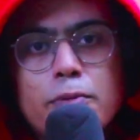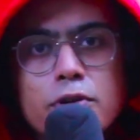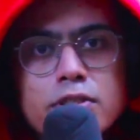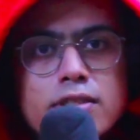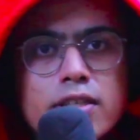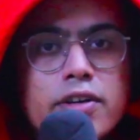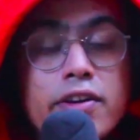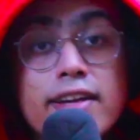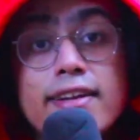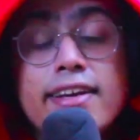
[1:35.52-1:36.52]
That
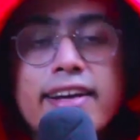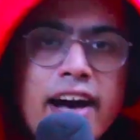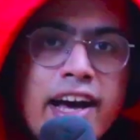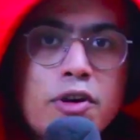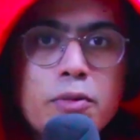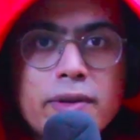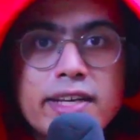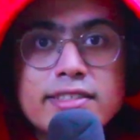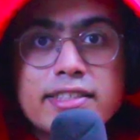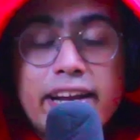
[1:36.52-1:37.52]
was a really
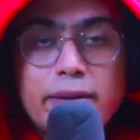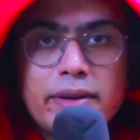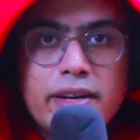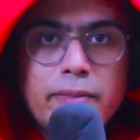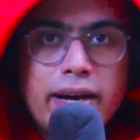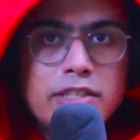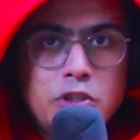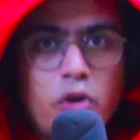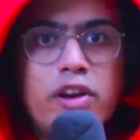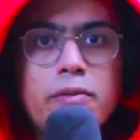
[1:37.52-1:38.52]
eye-opening statement
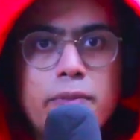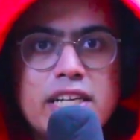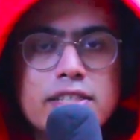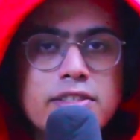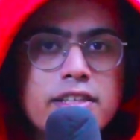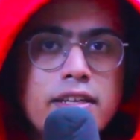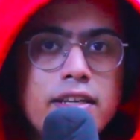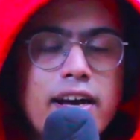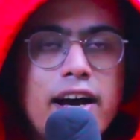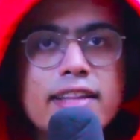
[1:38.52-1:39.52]
by Bernt
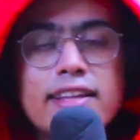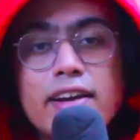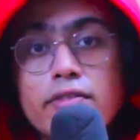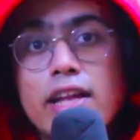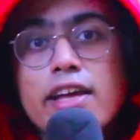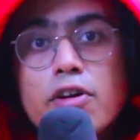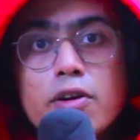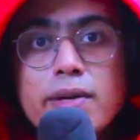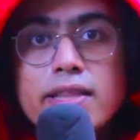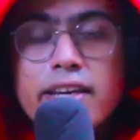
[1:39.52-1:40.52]
Peterson, and that
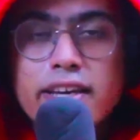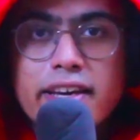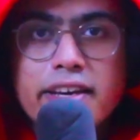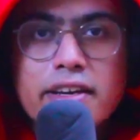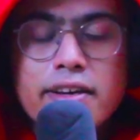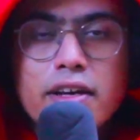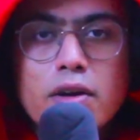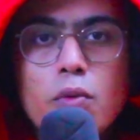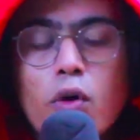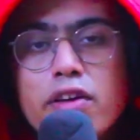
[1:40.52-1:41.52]
really got me thinking,
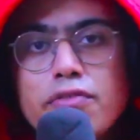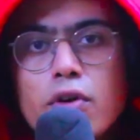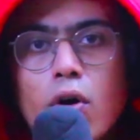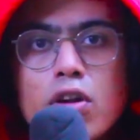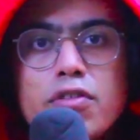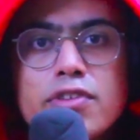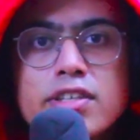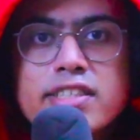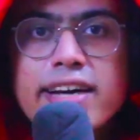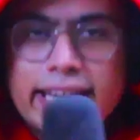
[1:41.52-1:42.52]
what if all
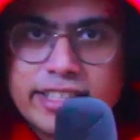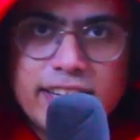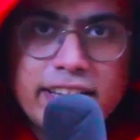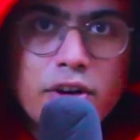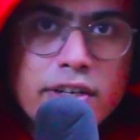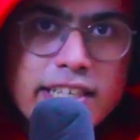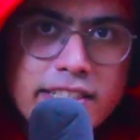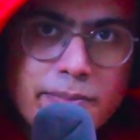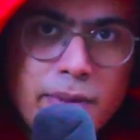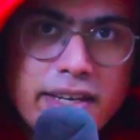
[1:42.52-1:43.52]
of us actually
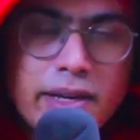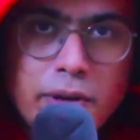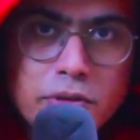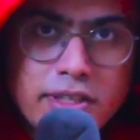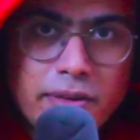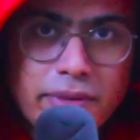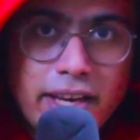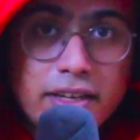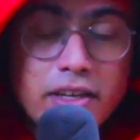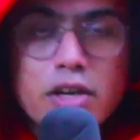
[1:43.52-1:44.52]
got disciplined about
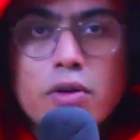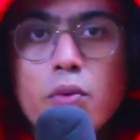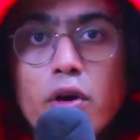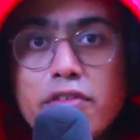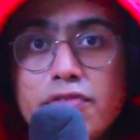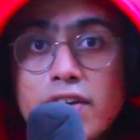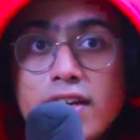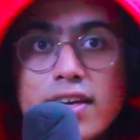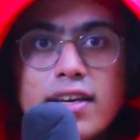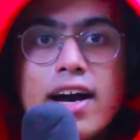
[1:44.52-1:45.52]
something? What
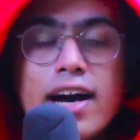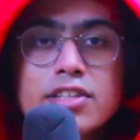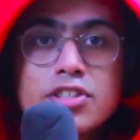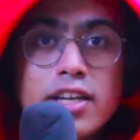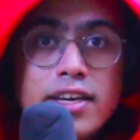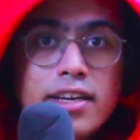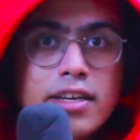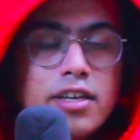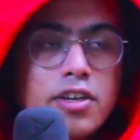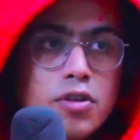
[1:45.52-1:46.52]
if we
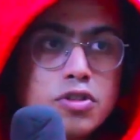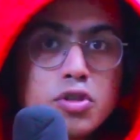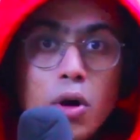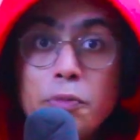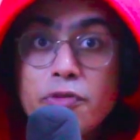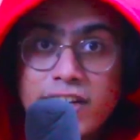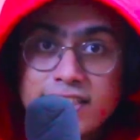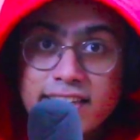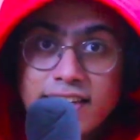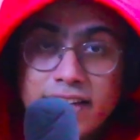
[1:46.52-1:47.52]
actually,
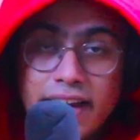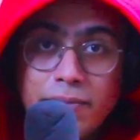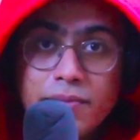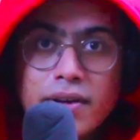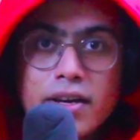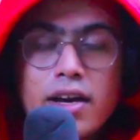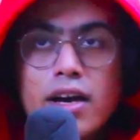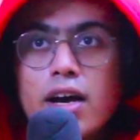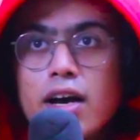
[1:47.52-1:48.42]
stopped wasting time?